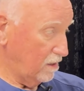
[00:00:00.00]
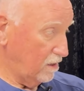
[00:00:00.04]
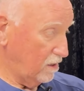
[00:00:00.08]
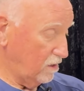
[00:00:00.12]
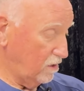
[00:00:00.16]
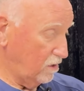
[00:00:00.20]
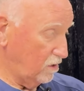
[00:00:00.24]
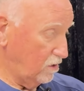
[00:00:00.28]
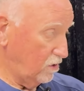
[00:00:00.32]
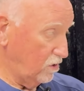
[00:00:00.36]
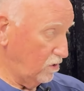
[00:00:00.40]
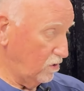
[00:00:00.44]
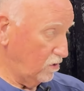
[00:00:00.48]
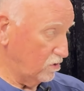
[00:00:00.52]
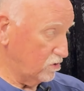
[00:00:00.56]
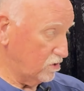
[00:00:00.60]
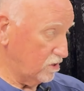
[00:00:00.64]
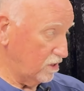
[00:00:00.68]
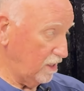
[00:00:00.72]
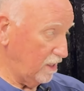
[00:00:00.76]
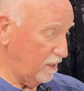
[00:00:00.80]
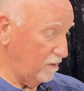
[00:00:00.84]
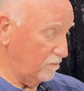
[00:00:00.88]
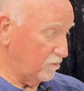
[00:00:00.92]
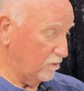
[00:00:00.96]
los
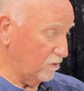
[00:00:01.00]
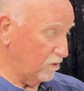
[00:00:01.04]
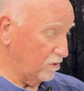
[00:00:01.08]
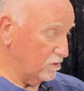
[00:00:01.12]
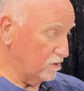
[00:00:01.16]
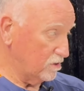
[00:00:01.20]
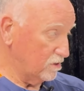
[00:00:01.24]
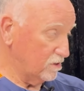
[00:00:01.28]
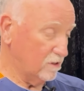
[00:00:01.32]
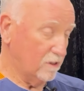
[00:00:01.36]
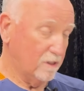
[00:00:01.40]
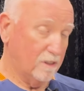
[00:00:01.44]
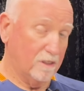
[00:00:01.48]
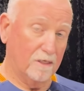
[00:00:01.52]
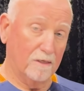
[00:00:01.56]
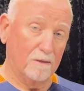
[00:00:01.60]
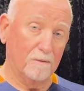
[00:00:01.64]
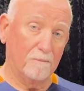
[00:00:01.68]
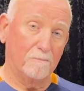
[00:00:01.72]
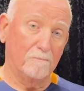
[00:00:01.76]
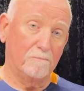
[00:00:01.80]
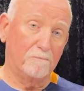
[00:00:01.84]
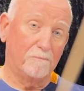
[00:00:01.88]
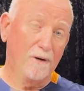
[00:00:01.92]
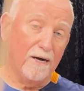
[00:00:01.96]
libros.
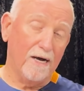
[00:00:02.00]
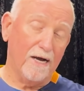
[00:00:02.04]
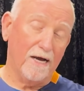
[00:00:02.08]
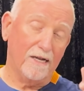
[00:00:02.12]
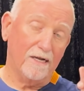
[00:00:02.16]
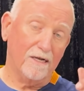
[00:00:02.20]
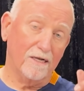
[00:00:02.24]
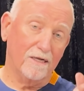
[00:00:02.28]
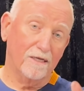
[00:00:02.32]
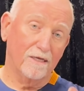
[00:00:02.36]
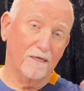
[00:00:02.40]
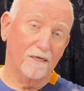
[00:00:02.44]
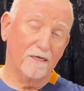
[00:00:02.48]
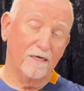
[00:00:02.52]
But